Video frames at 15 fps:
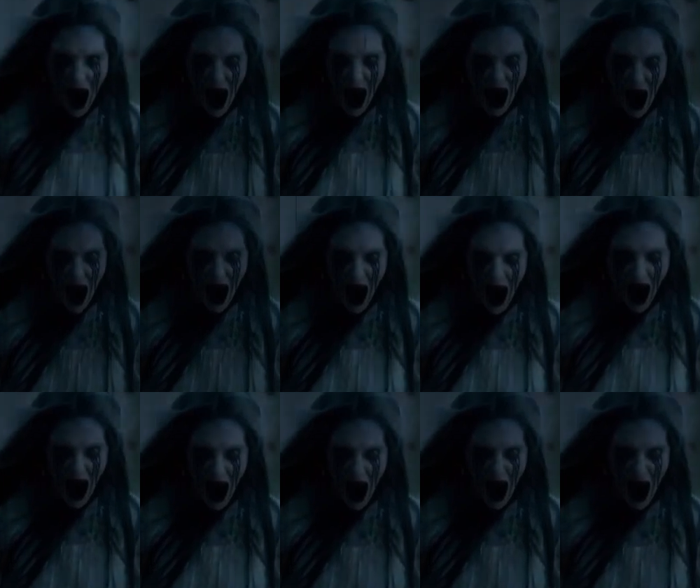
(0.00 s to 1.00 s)
that
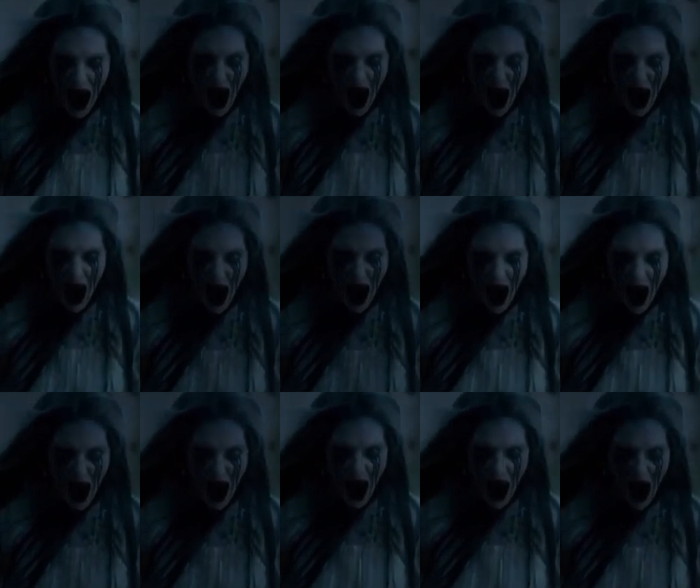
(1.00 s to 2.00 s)
transcends time
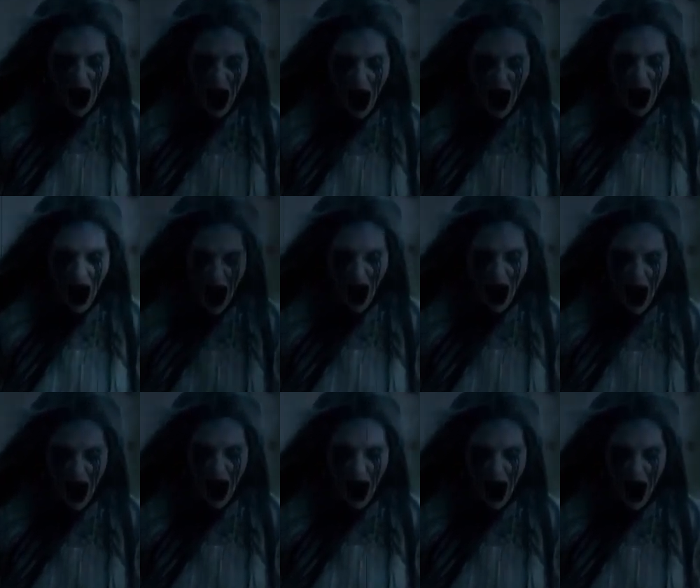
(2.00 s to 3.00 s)
and strikes fear
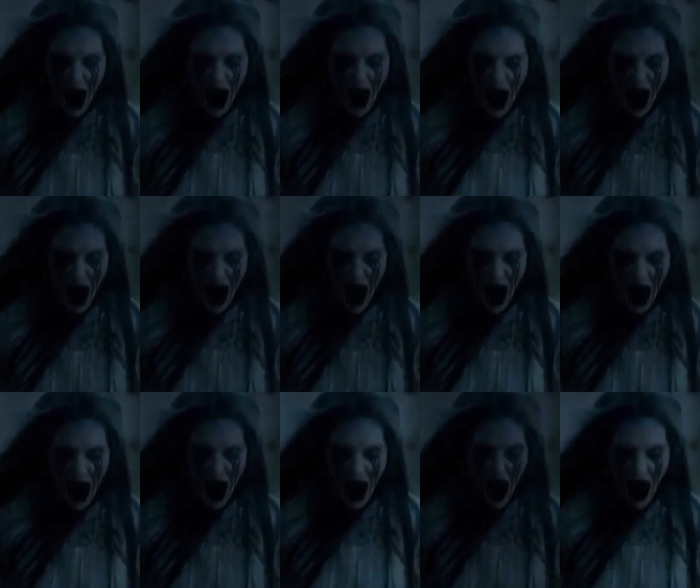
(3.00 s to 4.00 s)
into the hearts of
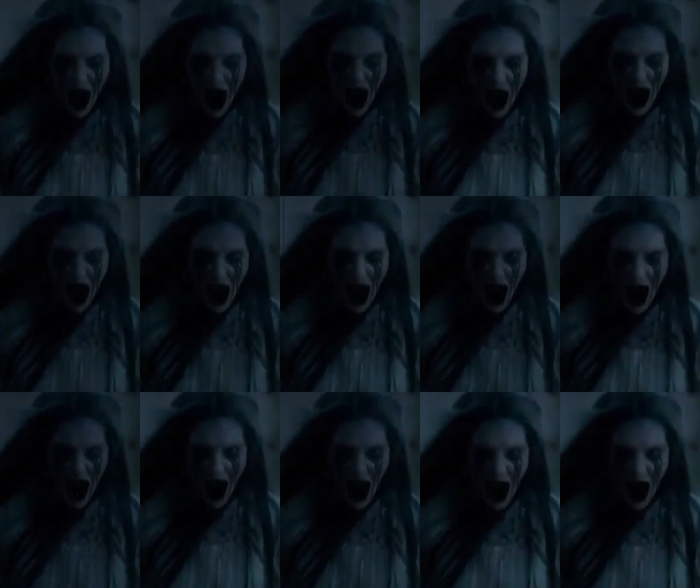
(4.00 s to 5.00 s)
even the bravest
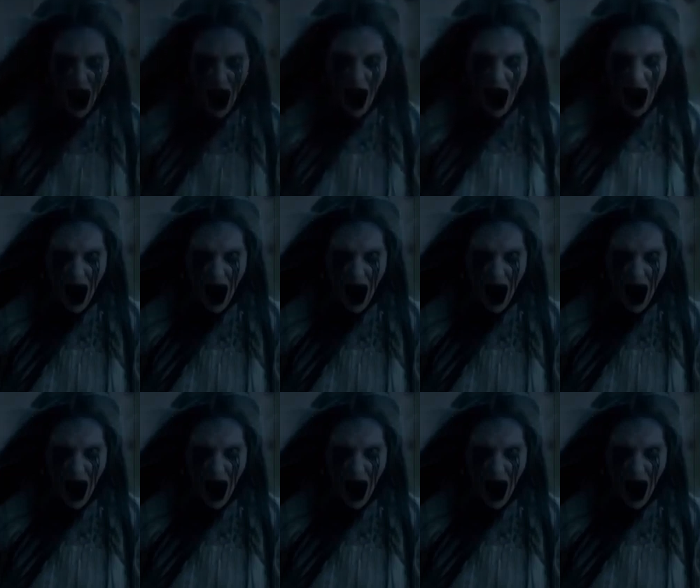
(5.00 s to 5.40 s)
souls.